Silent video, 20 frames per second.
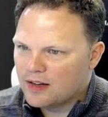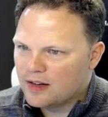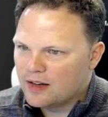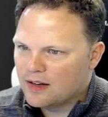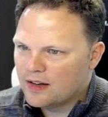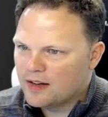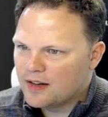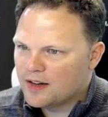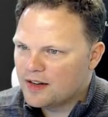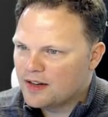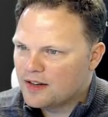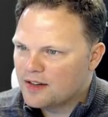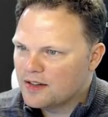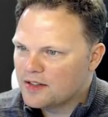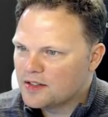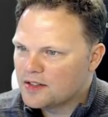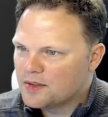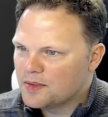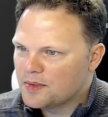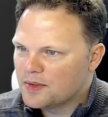on
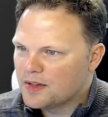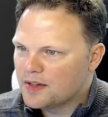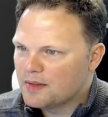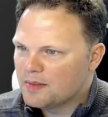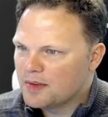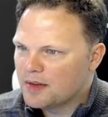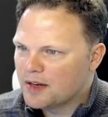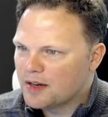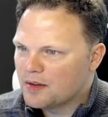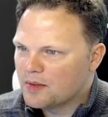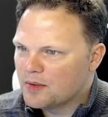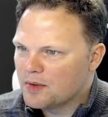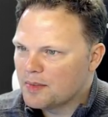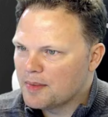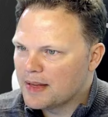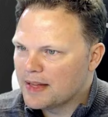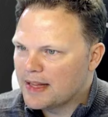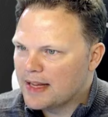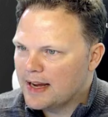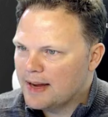here, so I'm not going to worry
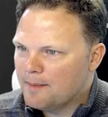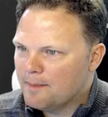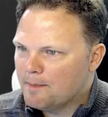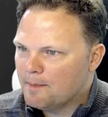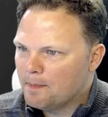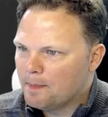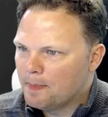about that.